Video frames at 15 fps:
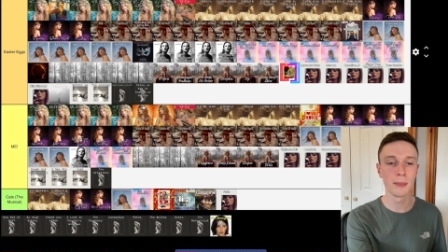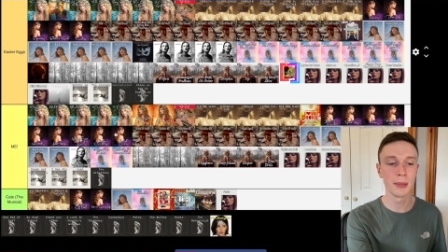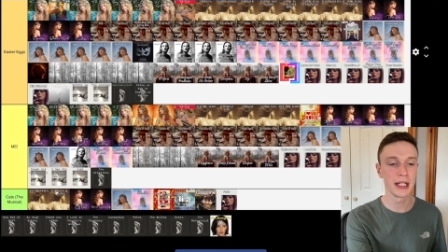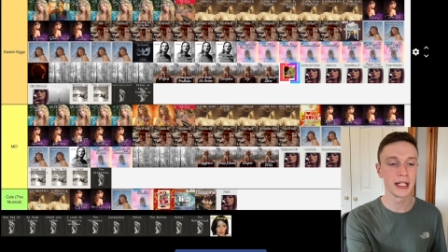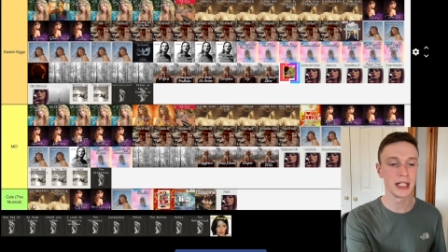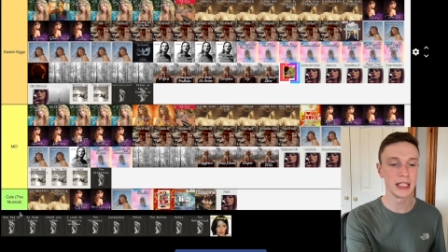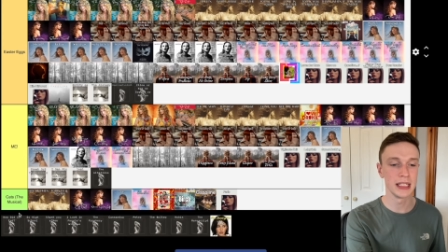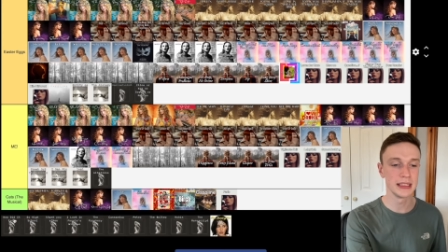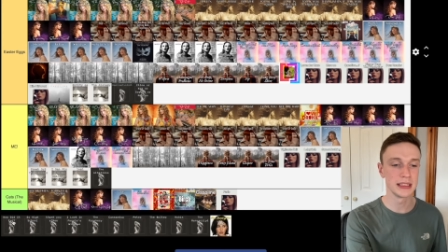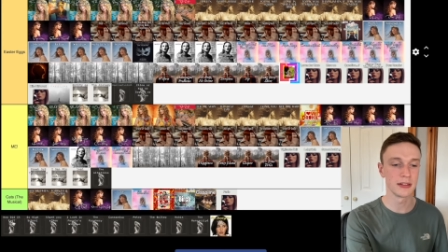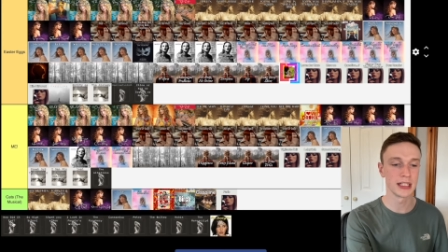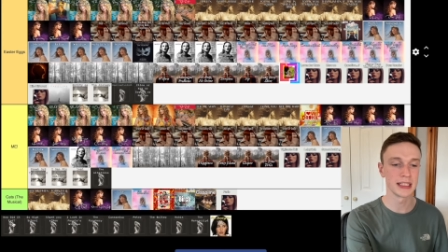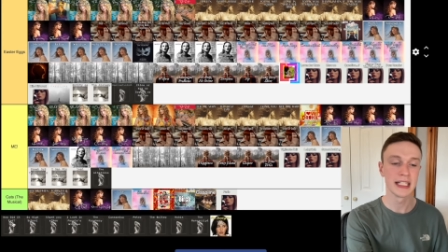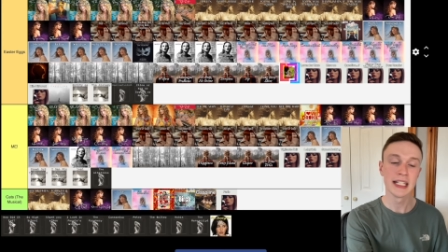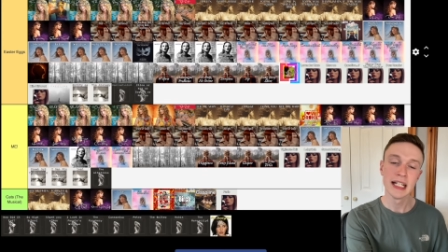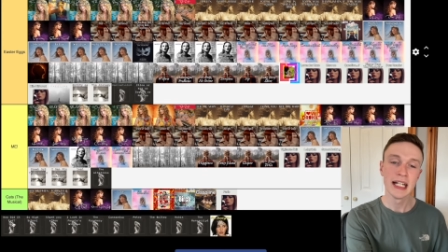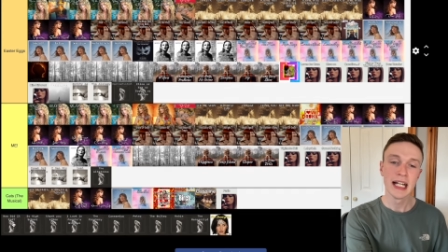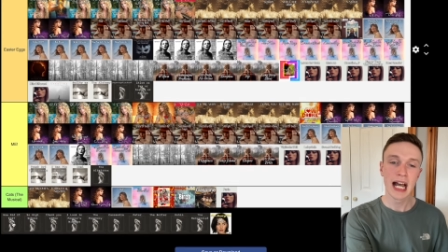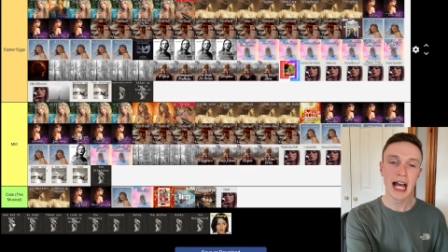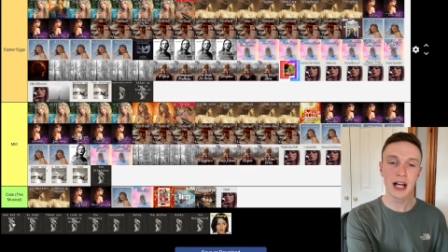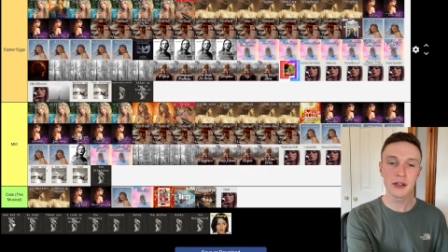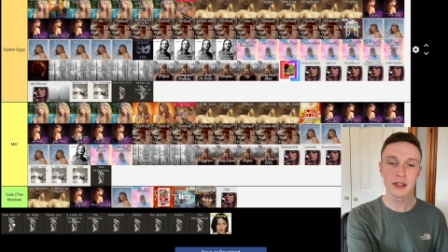I'll put it in Easter eggs.
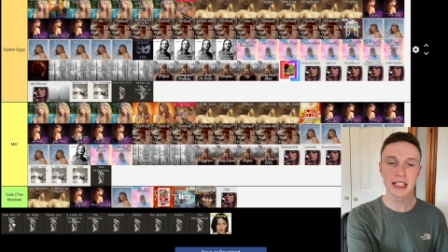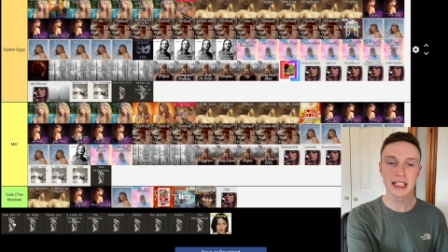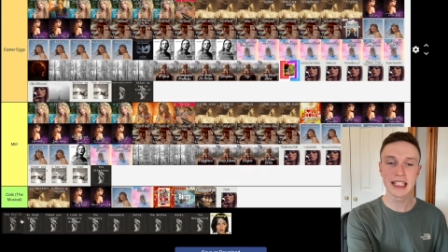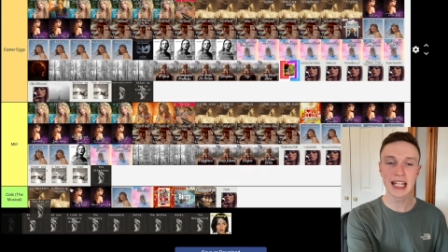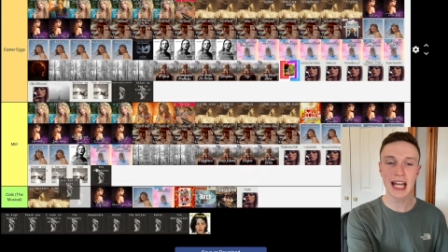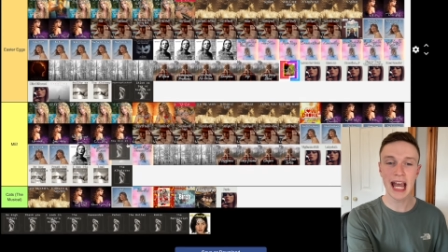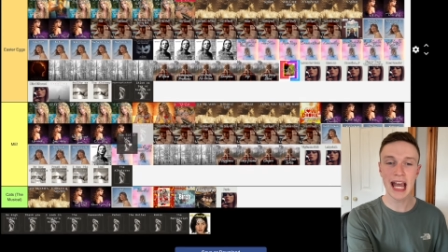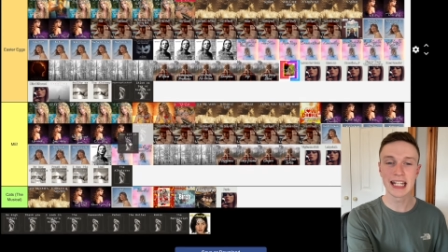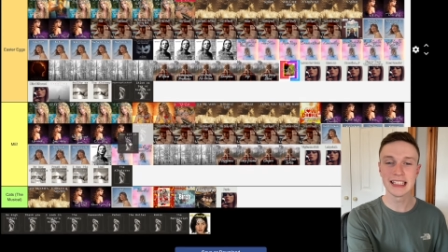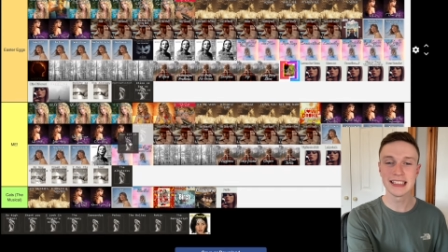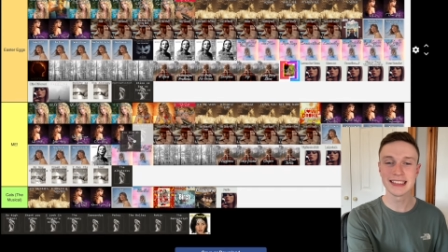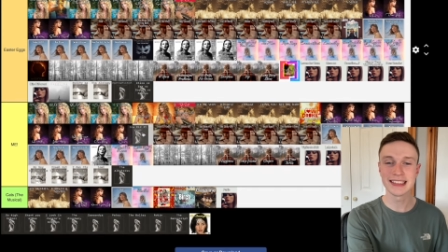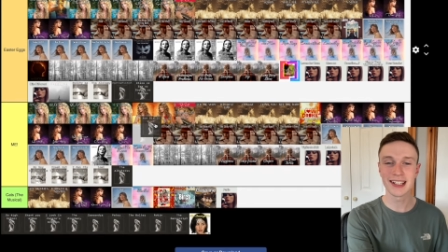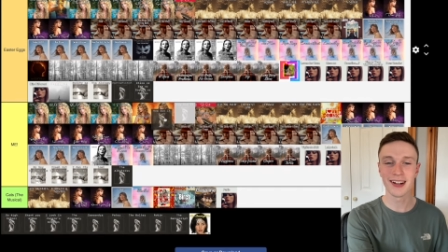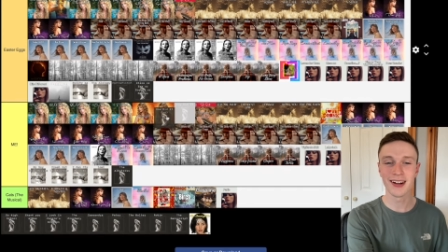How Did It End?